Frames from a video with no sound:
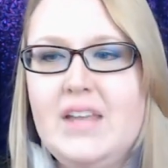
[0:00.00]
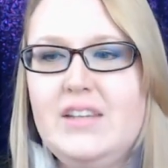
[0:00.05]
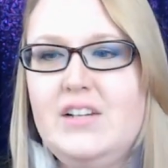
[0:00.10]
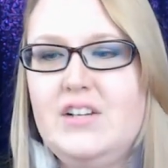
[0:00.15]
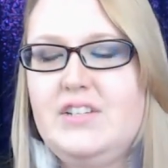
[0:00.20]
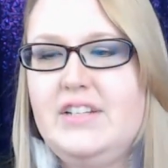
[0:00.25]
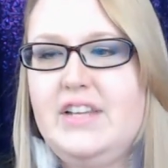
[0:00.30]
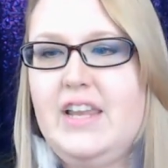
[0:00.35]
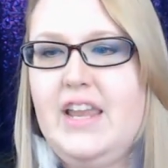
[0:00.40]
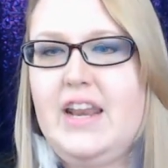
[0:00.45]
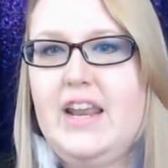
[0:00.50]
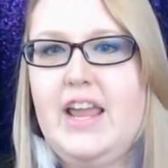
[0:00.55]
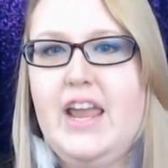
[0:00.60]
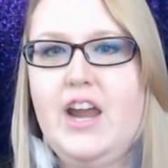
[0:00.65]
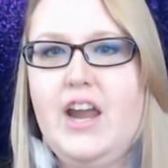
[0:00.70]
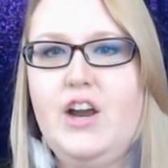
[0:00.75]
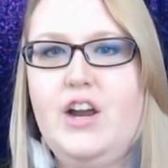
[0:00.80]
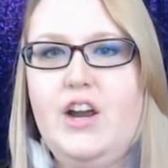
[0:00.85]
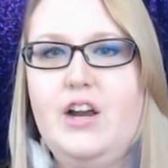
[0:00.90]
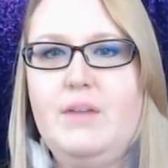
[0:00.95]
there's kitty
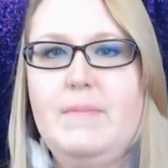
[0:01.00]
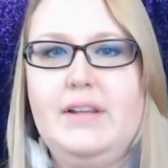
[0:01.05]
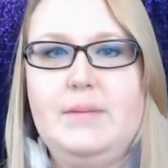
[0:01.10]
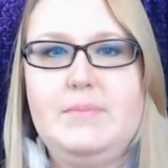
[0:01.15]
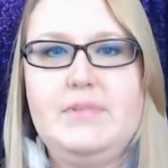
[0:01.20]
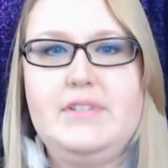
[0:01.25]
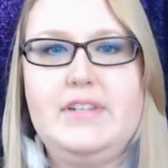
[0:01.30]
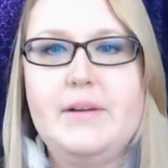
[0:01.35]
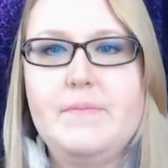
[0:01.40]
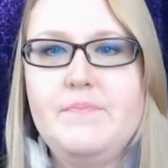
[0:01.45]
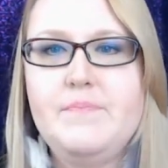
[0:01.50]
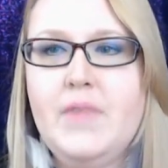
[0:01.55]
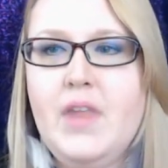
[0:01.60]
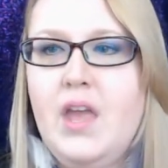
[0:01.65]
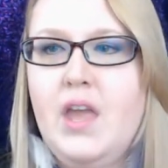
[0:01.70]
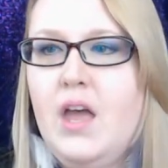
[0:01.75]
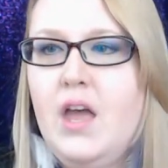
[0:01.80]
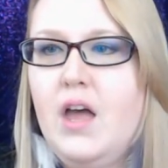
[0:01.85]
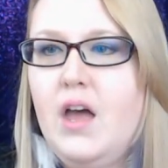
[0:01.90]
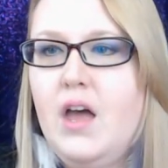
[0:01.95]
hair in my lipstick.
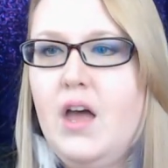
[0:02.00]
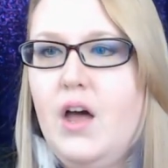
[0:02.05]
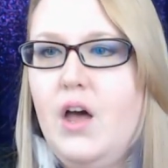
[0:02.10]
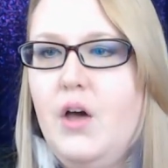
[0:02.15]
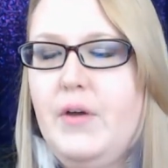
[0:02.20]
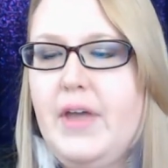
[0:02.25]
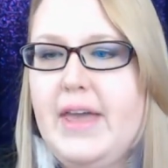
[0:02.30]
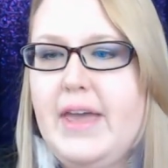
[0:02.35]
Okay.